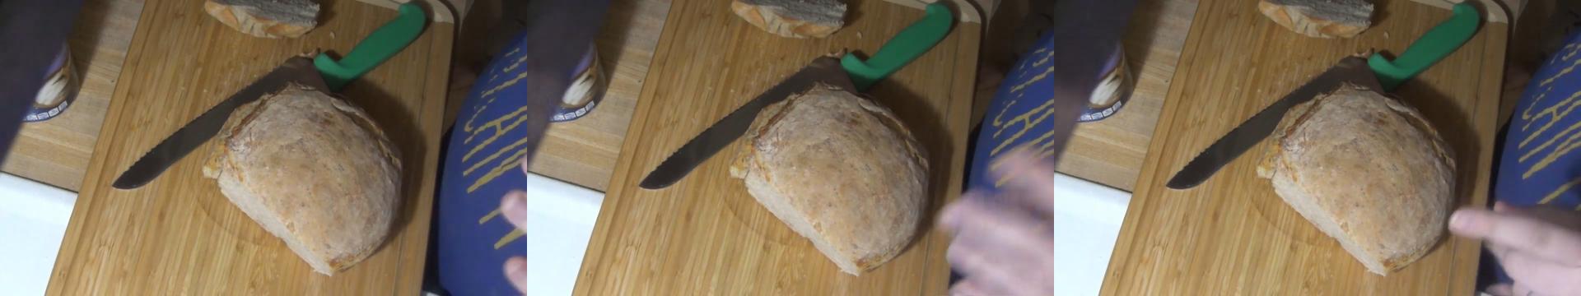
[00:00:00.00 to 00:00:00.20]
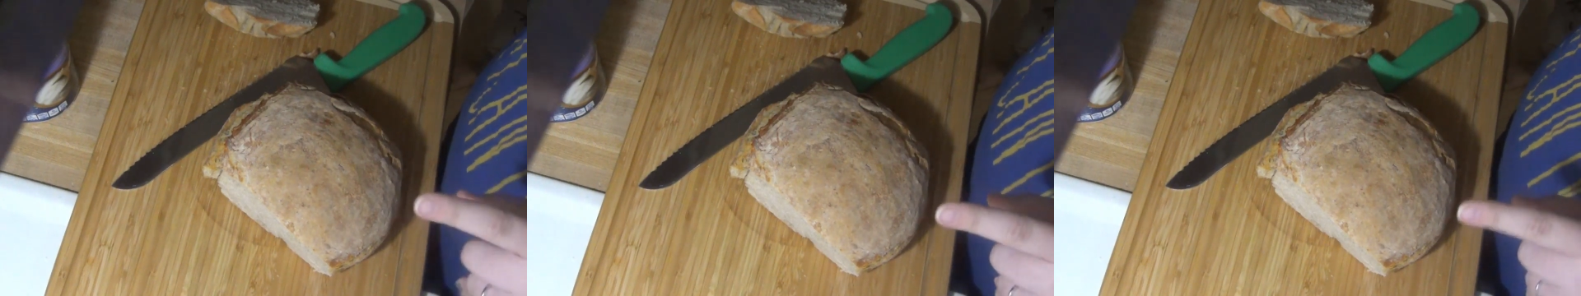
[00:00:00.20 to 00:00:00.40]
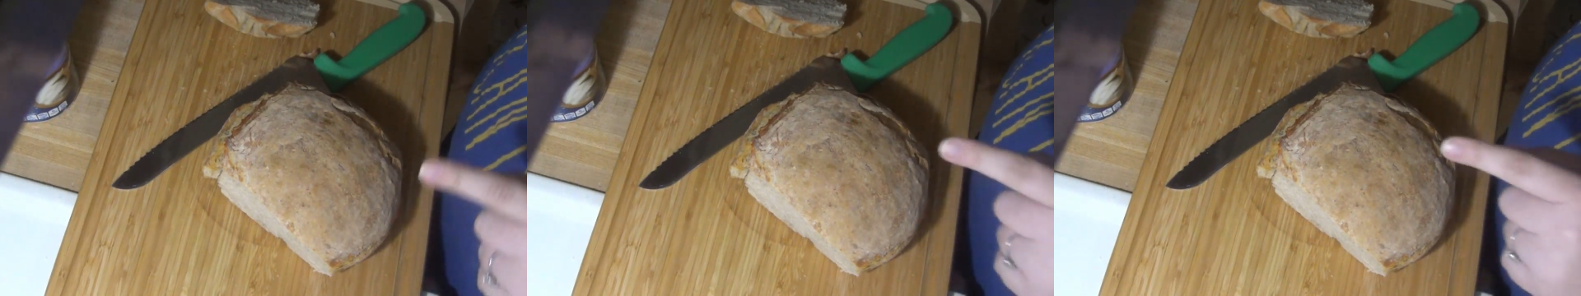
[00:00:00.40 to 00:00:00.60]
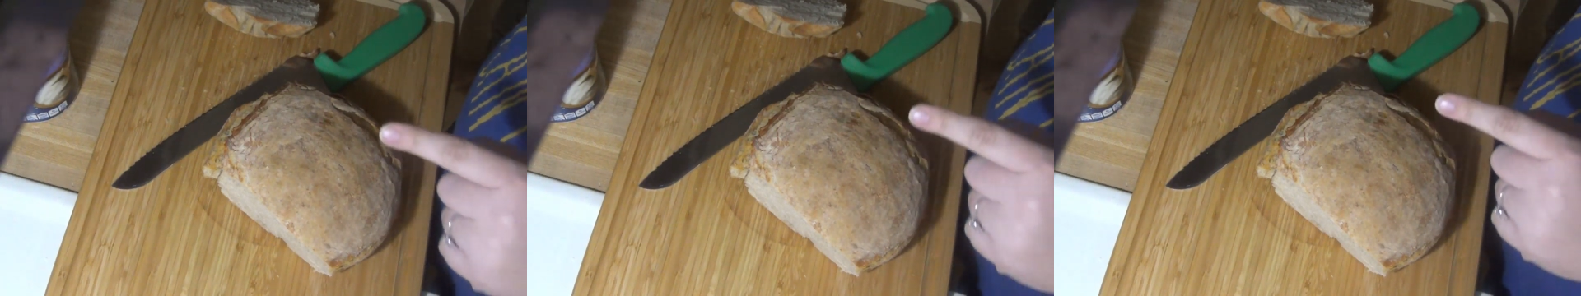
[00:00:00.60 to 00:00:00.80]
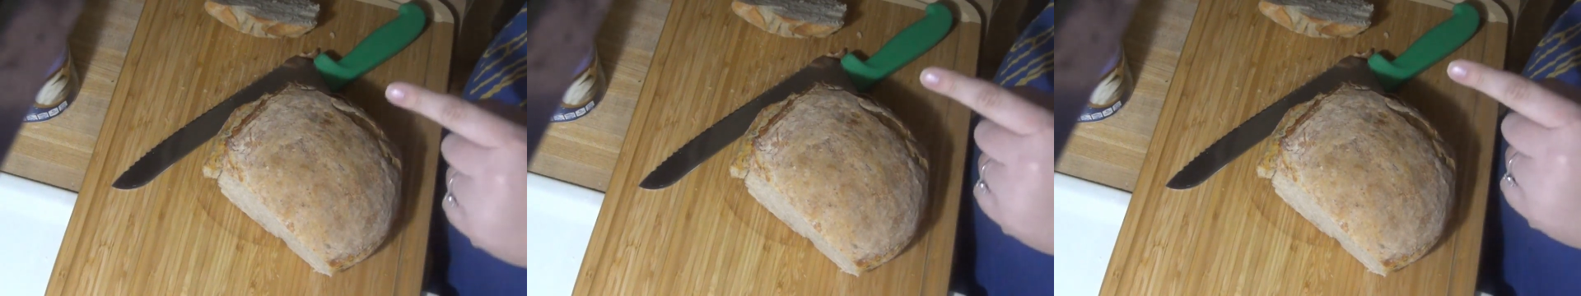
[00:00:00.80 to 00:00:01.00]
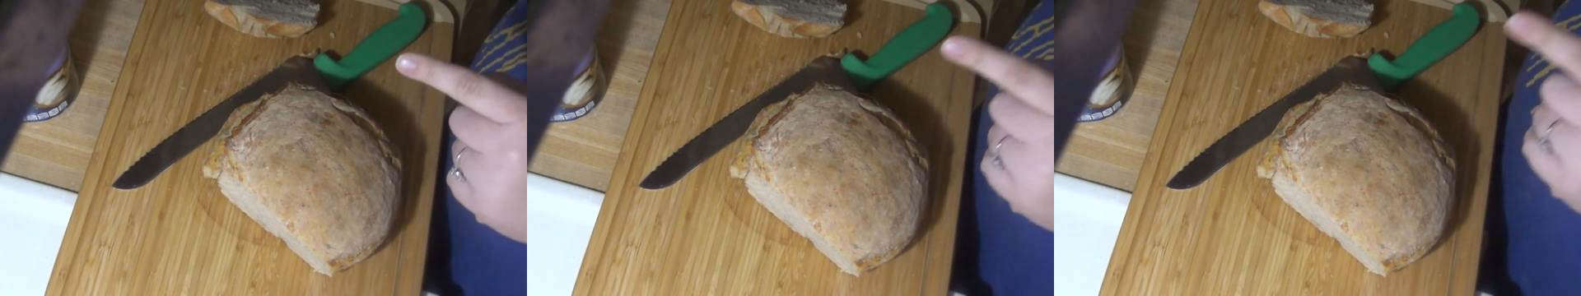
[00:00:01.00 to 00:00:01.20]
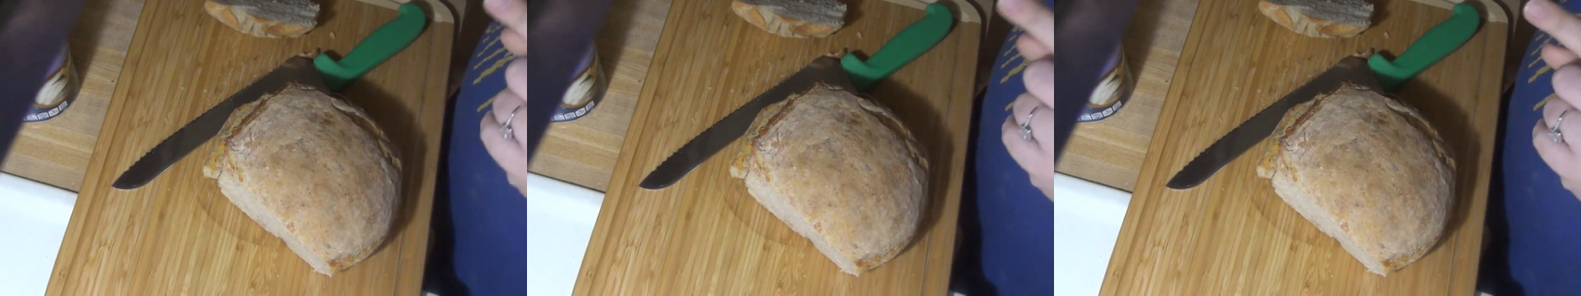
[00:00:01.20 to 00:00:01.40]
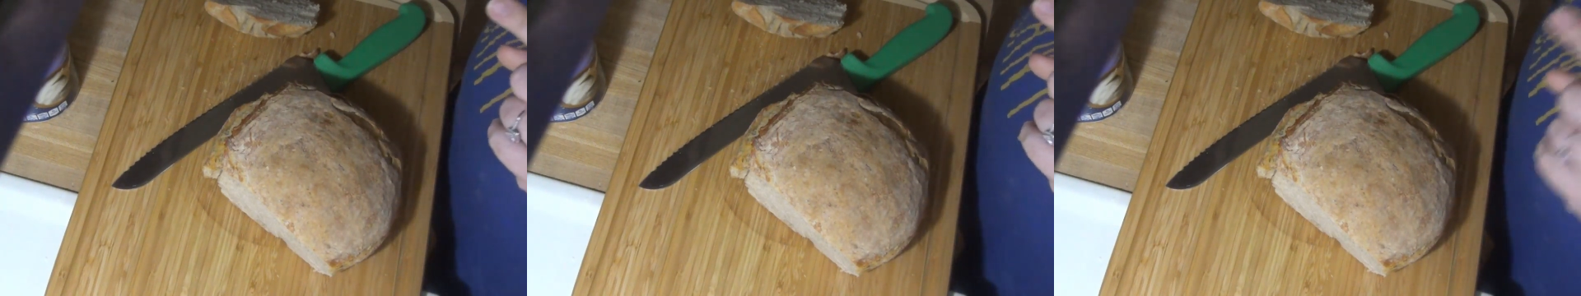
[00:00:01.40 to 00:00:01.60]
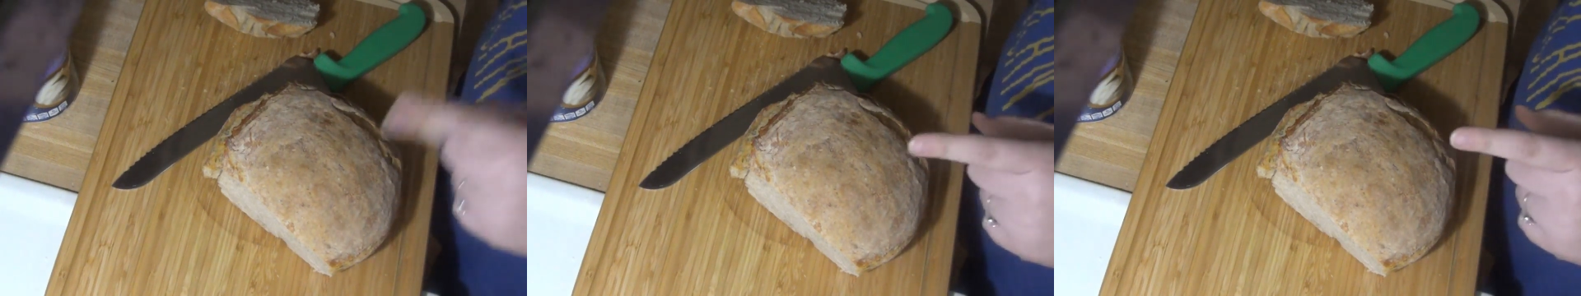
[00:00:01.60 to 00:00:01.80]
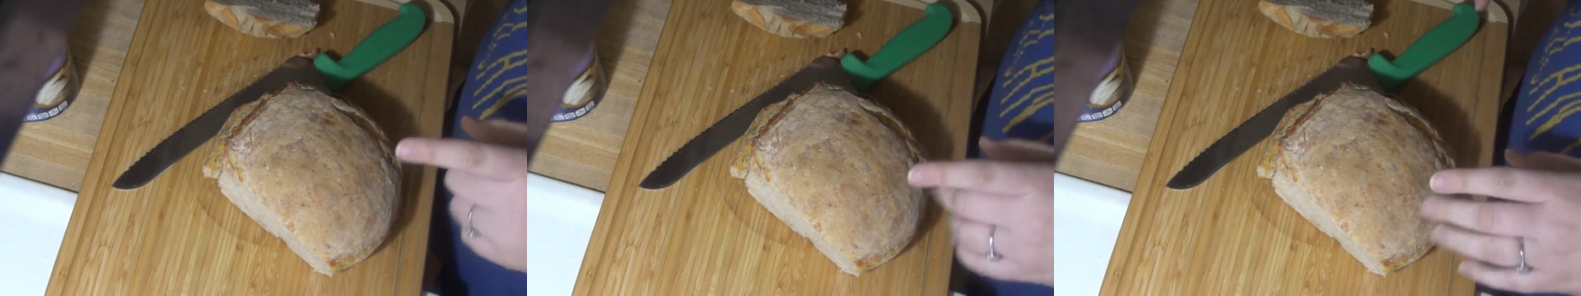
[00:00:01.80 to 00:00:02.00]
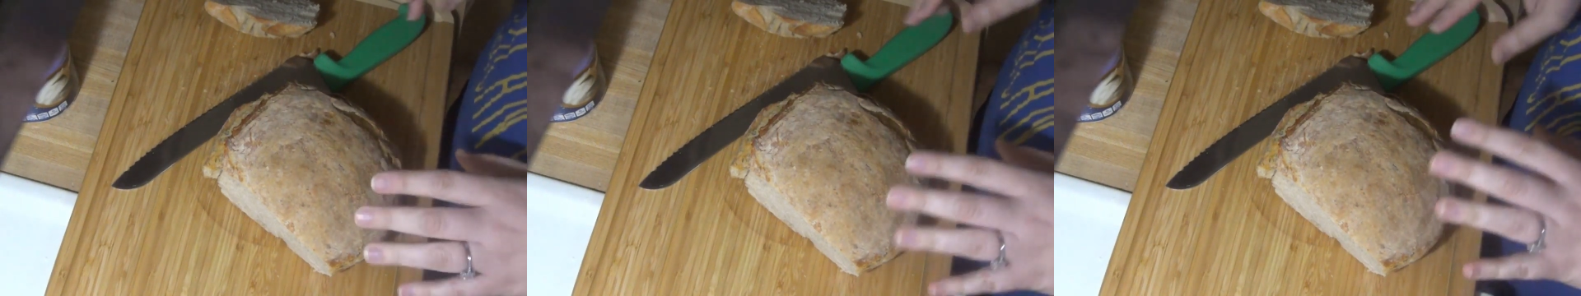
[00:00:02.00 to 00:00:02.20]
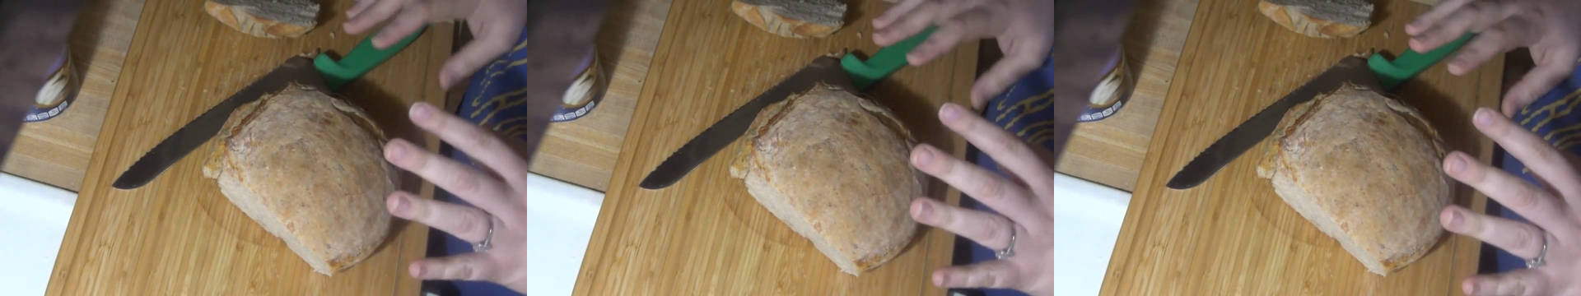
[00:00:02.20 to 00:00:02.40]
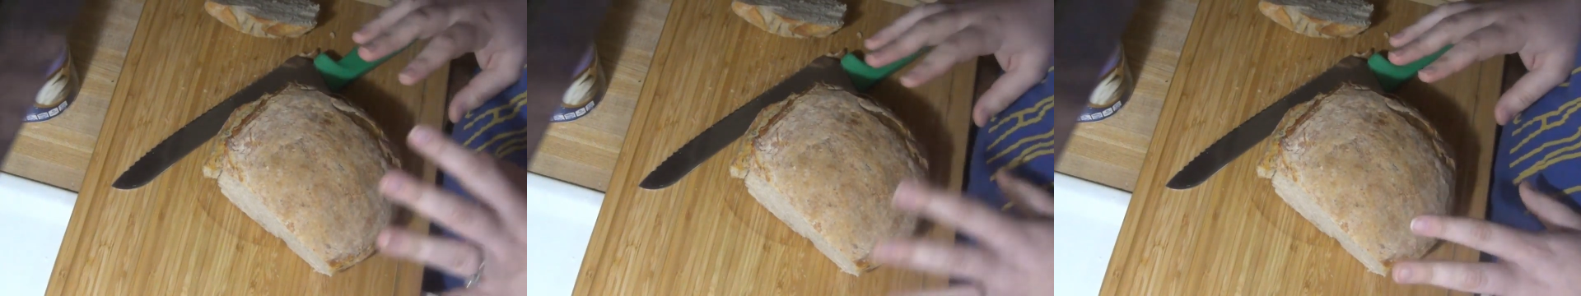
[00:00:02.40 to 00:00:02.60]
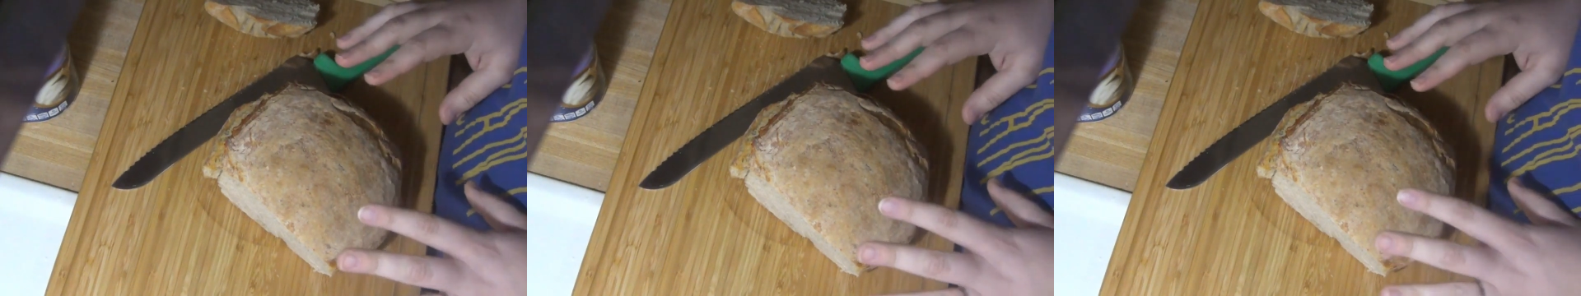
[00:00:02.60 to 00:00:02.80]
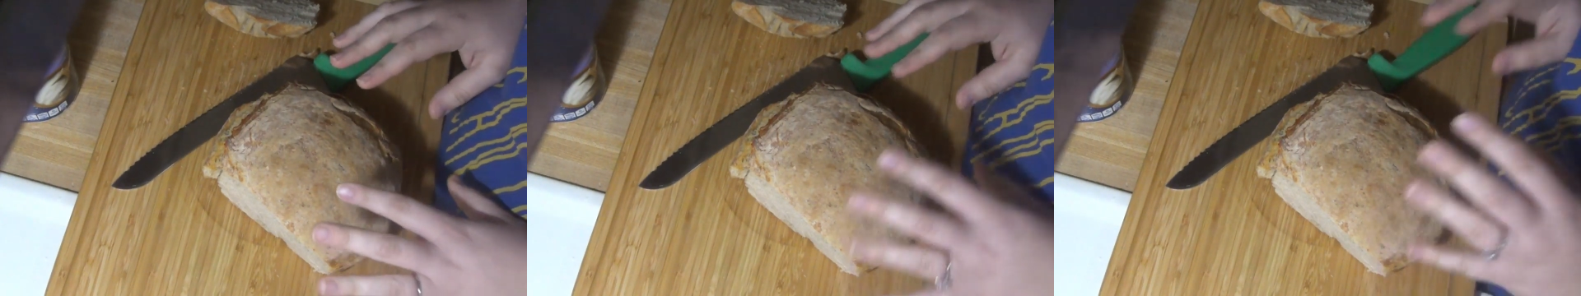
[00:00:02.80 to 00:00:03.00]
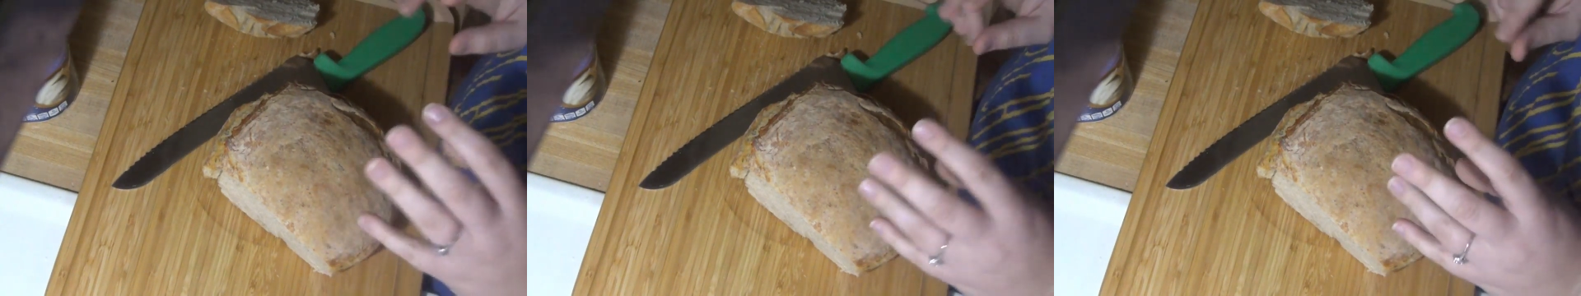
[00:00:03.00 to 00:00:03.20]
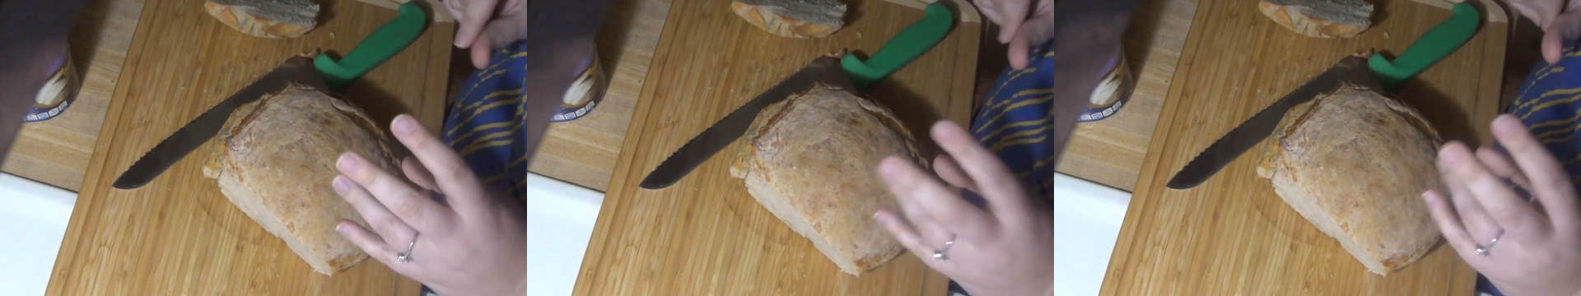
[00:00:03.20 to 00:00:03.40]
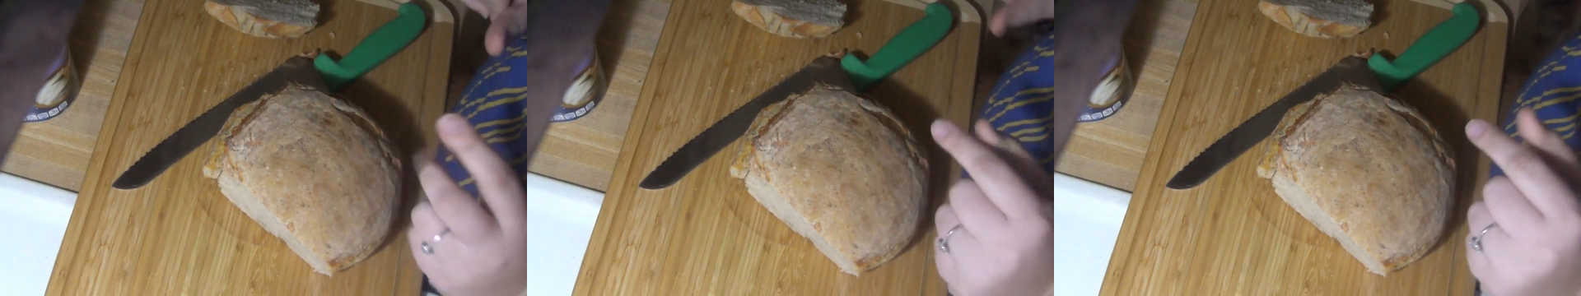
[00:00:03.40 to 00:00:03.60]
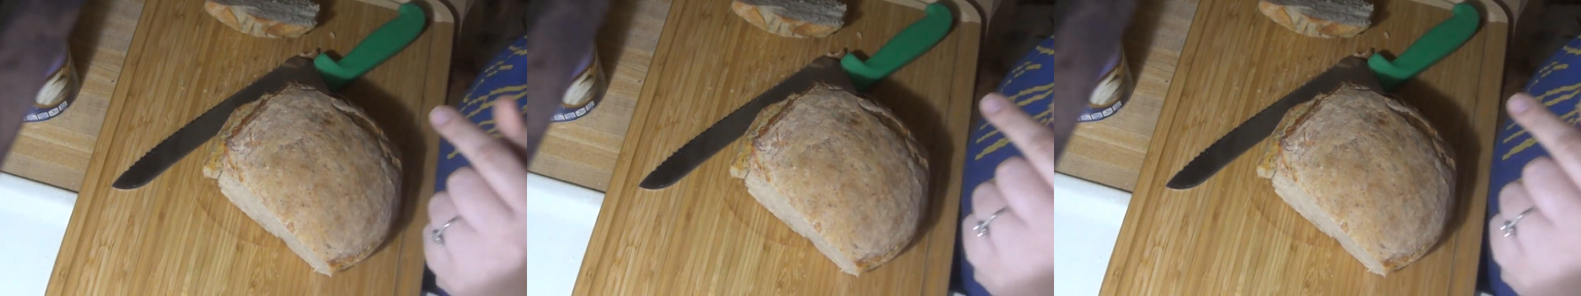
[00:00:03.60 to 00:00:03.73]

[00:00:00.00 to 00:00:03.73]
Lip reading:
(no speaker visible)